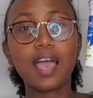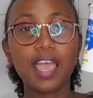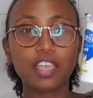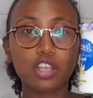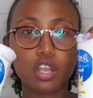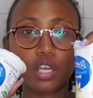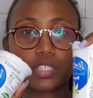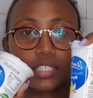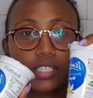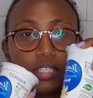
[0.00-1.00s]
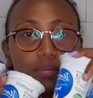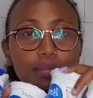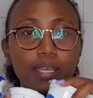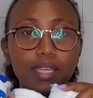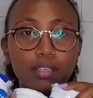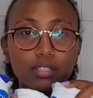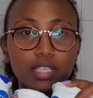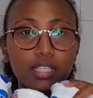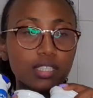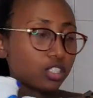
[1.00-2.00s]
I got my
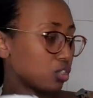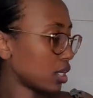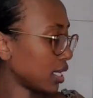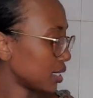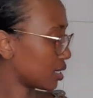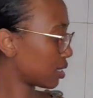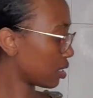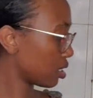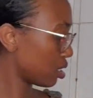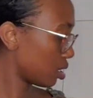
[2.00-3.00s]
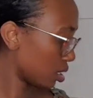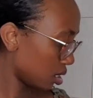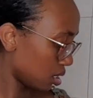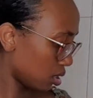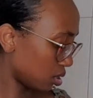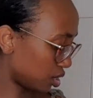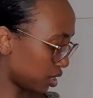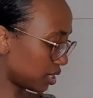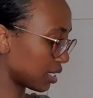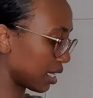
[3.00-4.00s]
daughter this yogurt because she
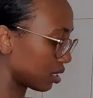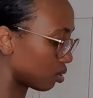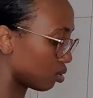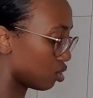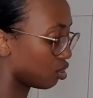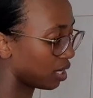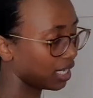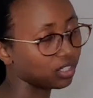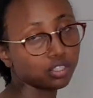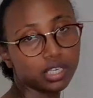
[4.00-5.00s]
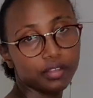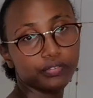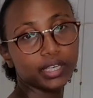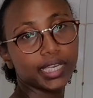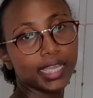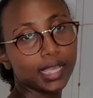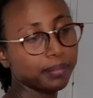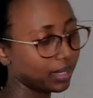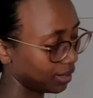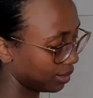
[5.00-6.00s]
snacks on yogurt, not every day,
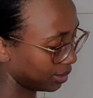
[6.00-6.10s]
but